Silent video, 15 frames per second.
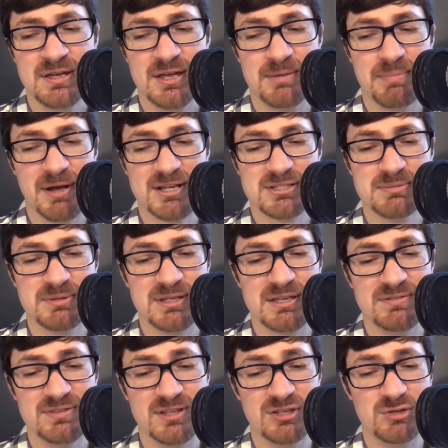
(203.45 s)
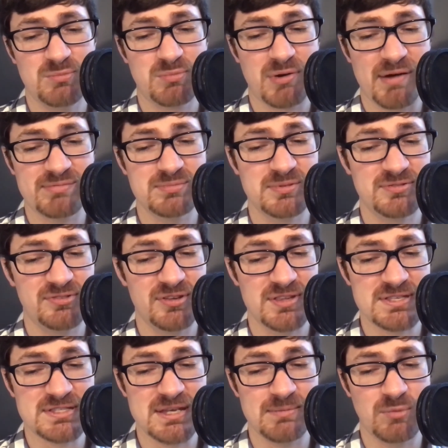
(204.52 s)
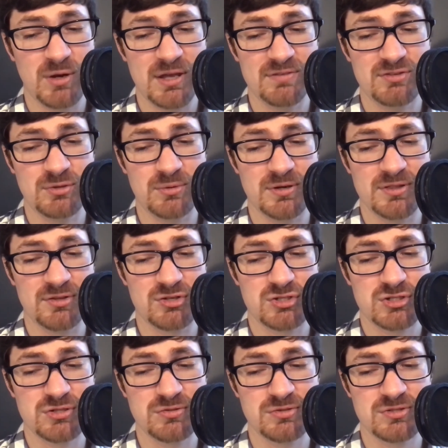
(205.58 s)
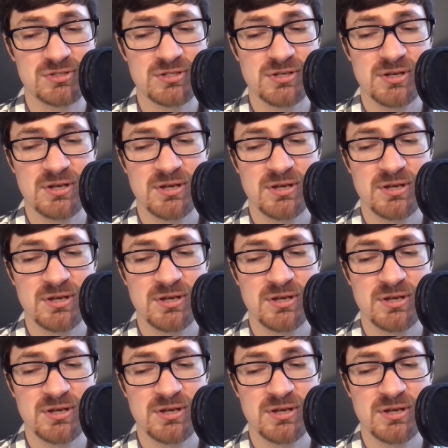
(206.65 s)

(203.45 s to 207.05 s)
and possibly even that you'd probably feel the same way if you were in their shoes.